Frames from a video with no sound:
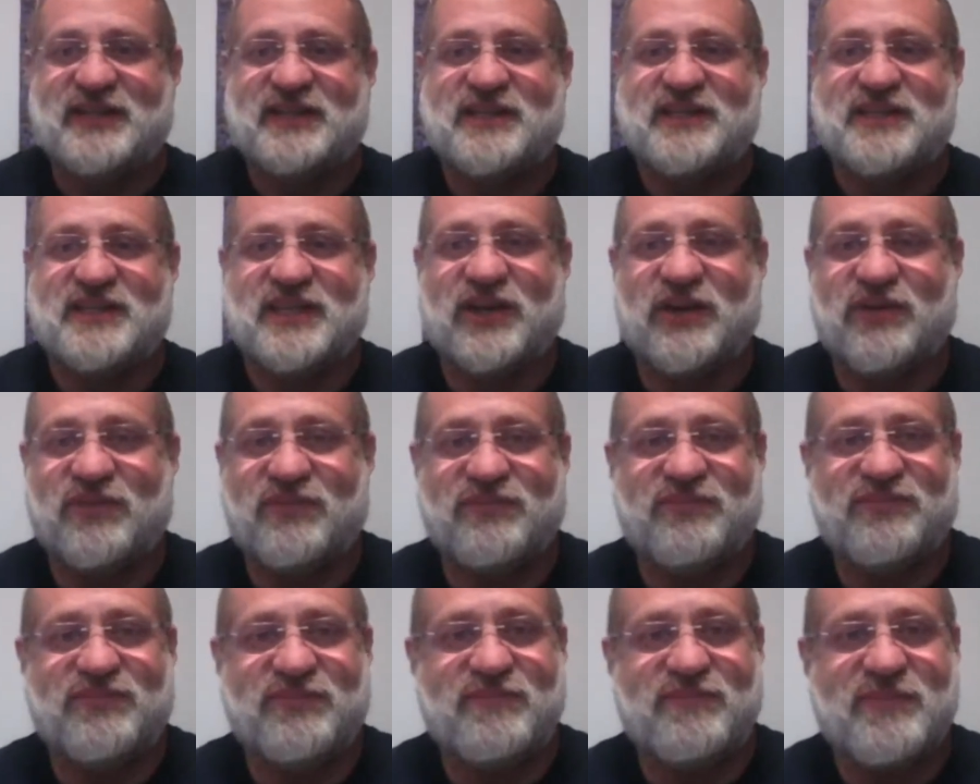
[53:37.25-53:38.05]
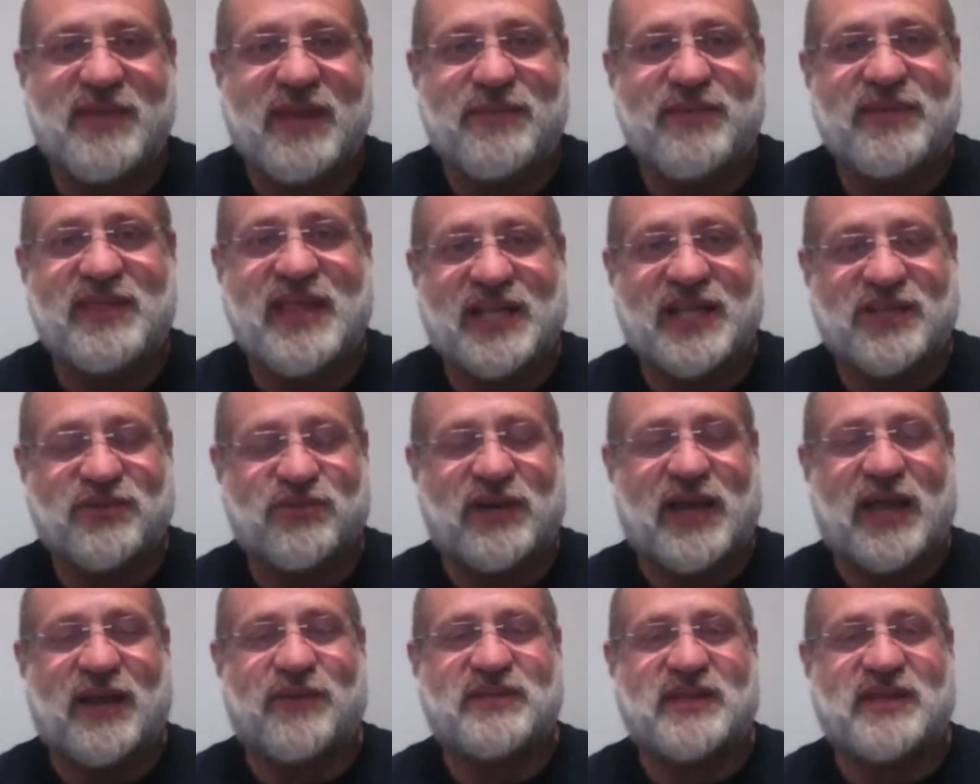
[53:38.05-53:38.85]
So maybe that's
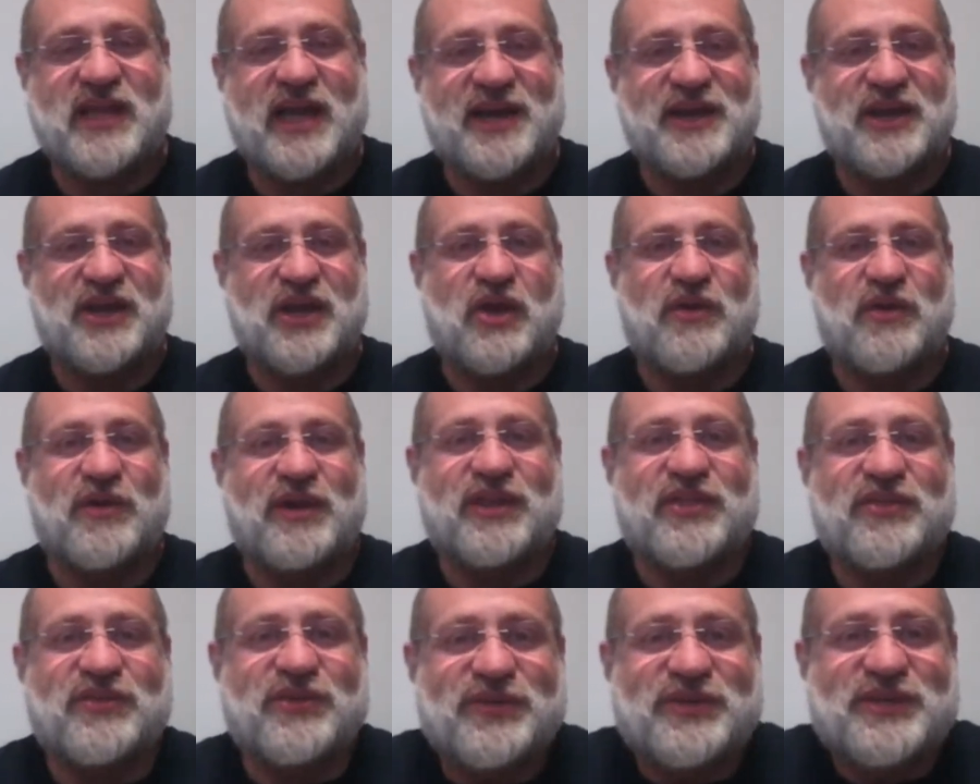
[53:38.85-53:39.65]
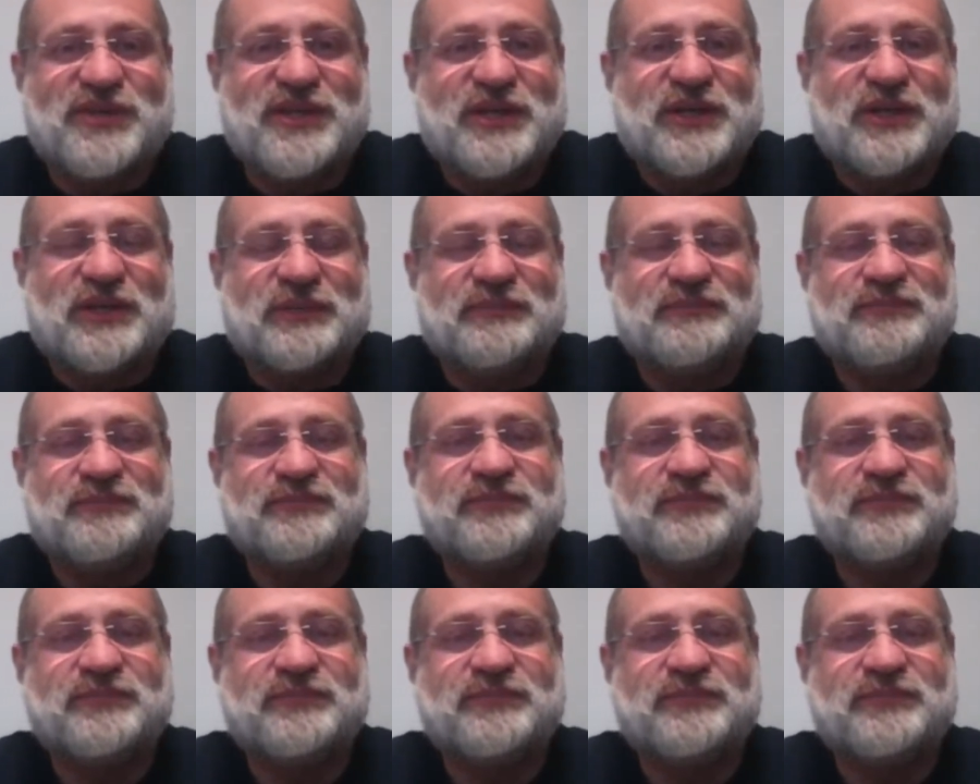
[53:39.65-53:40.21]
what I was kind of going through too.